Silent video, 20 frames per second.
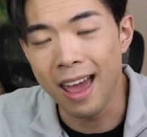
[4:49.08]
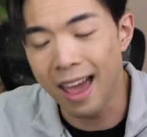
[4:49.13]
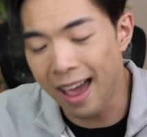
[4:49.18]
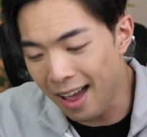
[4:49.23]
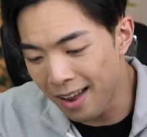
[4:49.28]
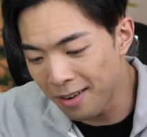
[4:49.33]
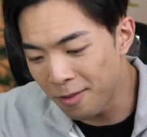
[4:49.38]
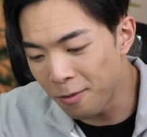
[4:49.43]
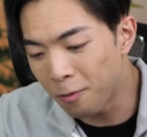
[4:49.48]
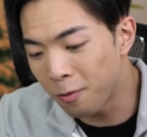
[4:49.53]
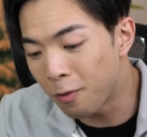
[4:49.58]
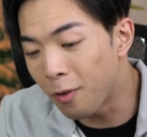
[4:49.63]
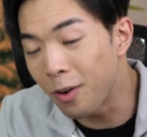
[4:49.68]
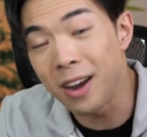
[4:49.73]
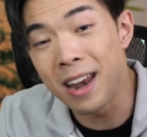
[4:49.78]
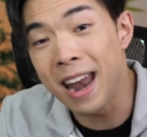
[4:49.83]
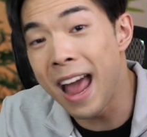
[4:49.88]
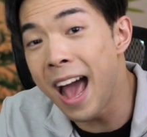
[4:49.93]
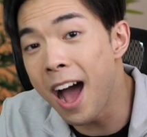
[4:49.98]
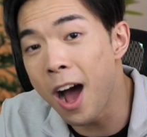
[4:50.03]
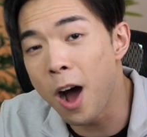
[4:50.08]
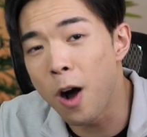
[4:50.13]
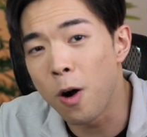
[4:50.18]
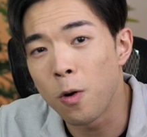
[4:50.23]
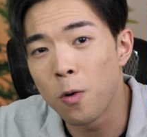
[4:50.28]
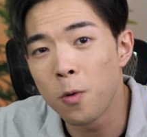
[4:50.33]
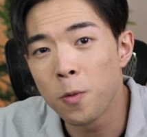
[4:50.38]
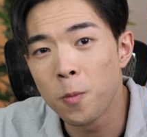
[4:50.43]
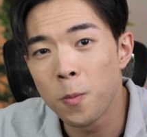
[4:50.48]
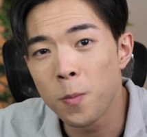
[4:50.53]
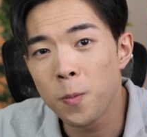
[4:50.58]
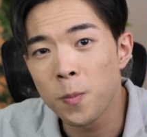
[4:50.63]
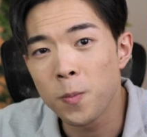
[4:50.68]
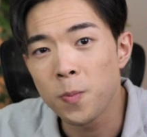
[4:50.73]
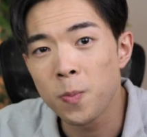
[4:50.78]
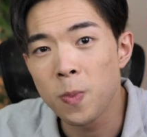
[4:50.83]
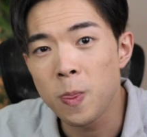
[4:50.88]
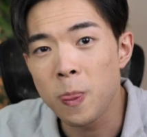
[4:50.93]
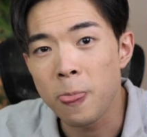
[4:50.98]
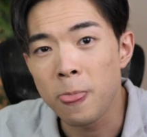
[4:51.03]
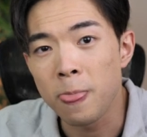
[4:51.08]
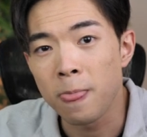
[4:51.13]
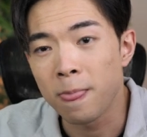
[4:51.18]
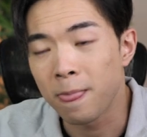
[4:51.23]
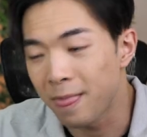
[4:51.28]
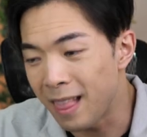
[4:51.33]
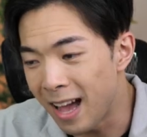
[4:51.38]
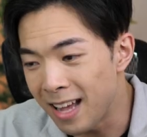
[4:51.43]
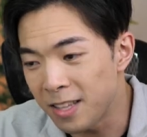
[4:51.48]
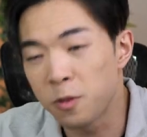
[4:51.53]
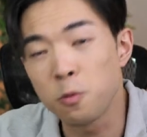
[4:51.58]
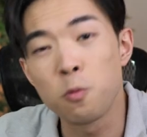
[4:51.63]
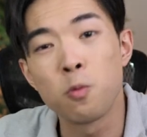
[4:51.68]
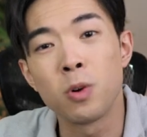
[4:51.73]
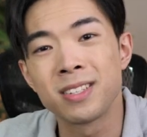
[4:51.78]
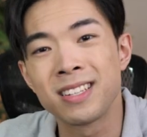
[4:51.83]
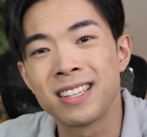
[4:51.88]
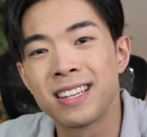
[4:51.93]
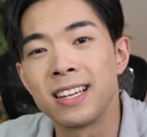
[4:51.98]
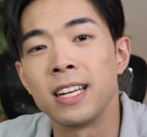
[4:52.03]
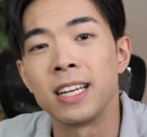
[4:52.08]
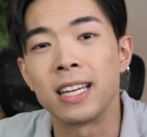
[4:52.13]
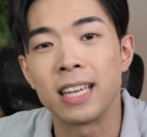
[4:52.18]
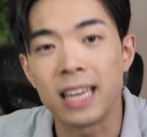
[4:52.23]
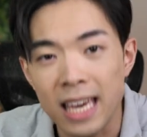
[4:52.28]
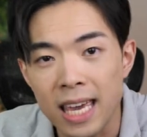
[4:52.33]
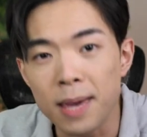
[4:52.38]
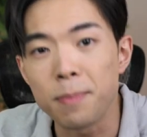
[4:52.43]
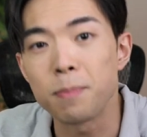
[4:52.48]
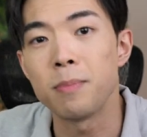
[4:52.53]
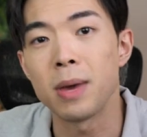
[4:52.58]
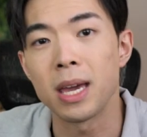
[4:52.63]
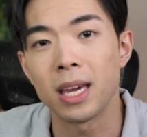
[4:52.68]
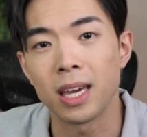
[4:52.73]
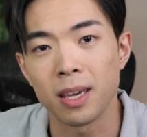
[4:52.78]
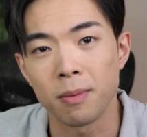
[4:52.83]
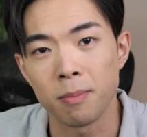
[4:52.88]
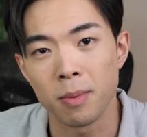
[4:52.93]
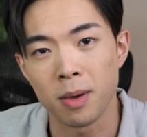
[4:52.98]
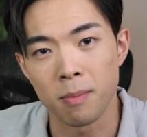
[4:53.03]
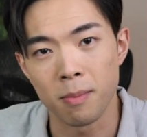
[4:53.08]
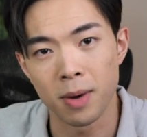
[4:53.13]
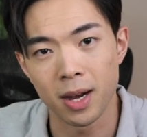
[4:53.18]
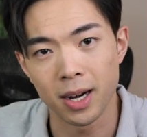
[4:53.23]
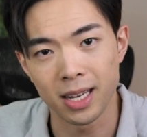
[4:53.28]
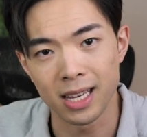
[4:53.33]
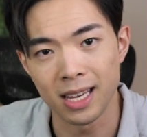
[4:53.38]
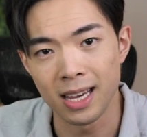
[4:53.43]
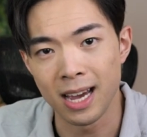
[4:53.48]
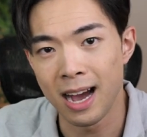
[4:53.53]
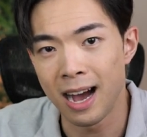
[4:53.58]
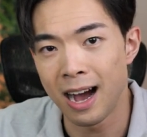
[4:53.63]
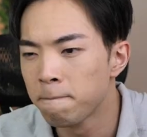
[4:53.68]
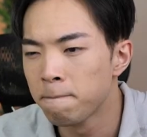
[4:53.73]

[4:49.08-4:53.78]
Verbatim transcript: And for now, that's what's gonna keep making me money.